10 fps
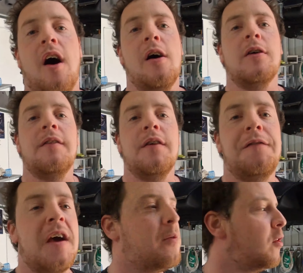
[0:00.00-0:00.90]
I'll give you
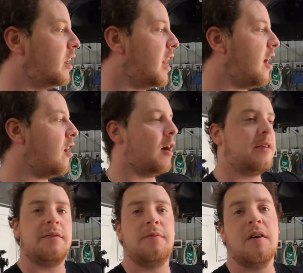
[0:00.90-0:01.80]
fair warning
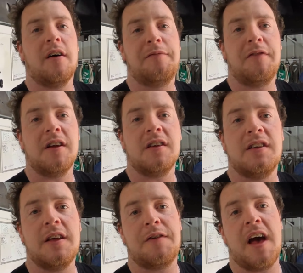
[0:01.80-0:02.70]
now. I've fitted the
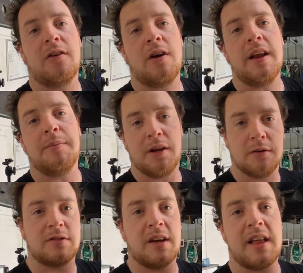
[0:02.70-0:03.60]
diff hat already, but
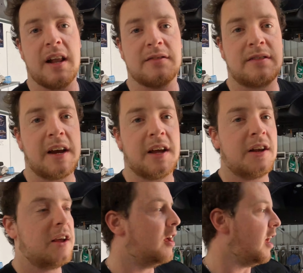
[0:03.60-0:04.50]
you'll see that in a
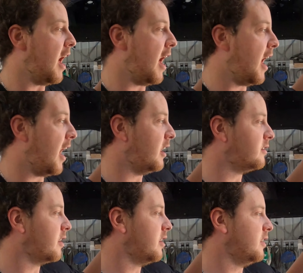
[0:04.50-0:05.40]
second,
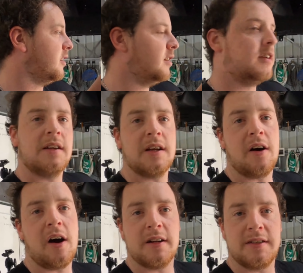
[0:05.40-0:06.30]
and
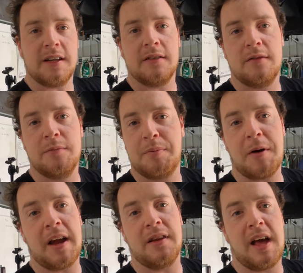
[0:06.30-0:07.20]
I did
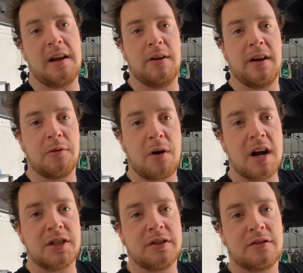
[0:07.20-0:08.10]
paint that in a
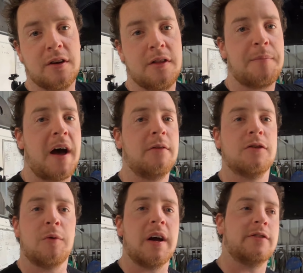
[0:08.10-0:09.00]
rush, so the paint
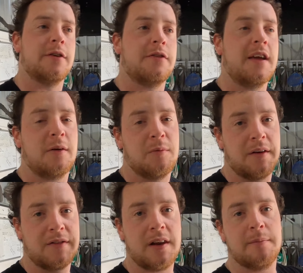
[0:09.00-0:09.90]
was way too thick, and
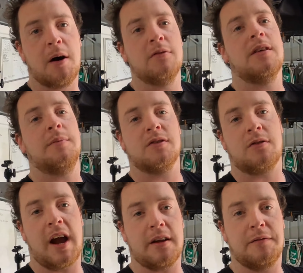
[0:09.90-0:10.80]
when I've done the bolts up, it's
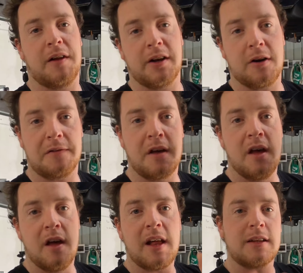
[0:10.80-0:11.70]
cracked and flaked off.
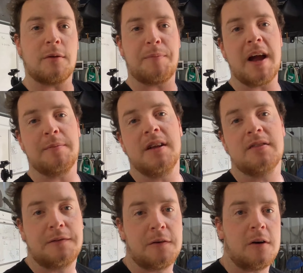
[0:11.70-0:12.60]
That's what paint
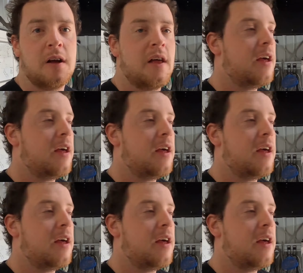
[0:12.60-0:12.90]
pens are for,